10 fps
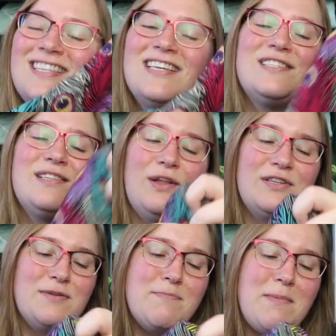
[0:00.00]
There's
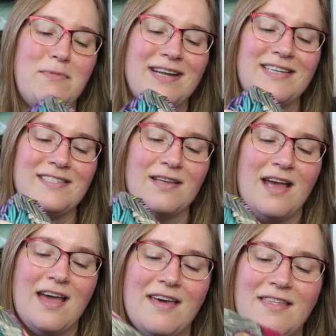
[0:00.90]
lots of memories
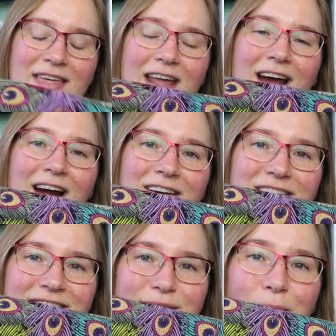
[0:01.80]
that are
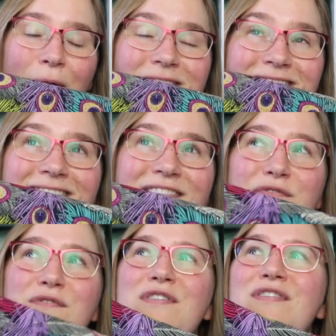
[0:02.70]
just
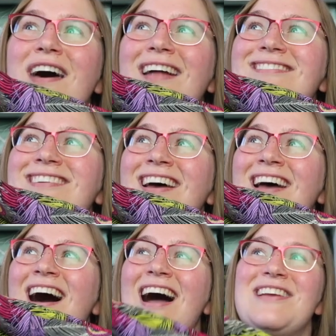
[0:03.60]
positive that
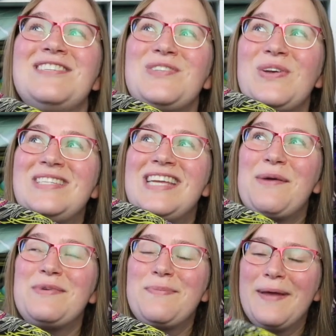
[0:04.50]
I
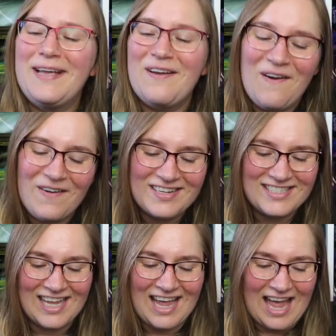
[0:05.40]
associate with peacocks,